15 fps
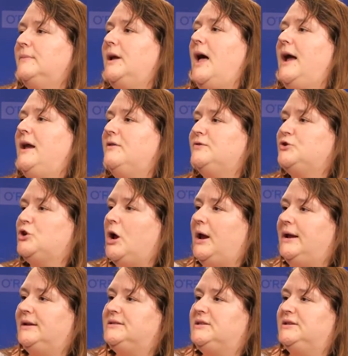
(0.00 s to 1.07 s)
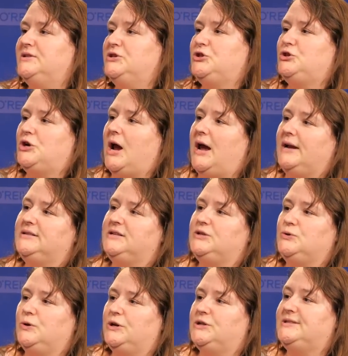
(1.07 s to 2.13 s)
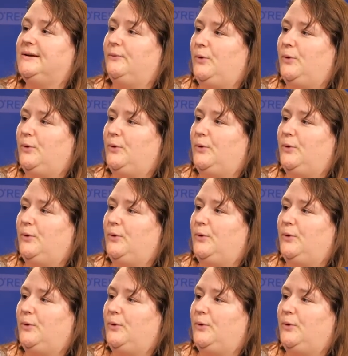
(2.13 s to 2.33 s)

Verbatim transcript: kind of trying to distract it towards